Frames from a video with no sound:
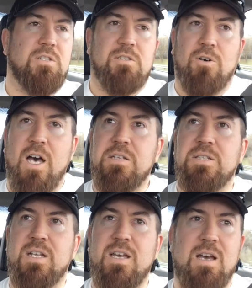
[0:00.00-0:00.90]
on a little hike
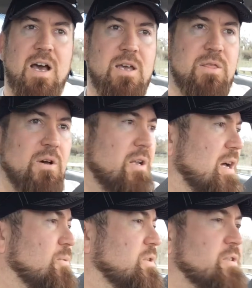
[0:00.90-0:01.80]
today. I thought
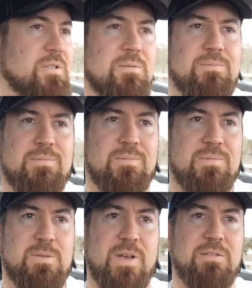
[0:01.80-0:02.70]
I would just
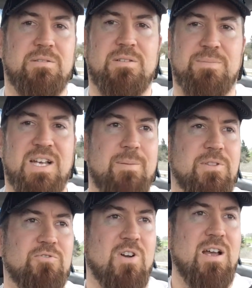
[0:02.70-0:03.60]
spend some time
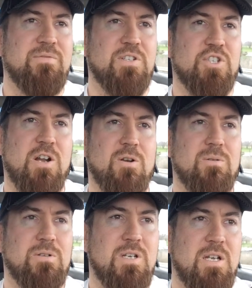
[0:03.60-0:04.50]
on the drive to share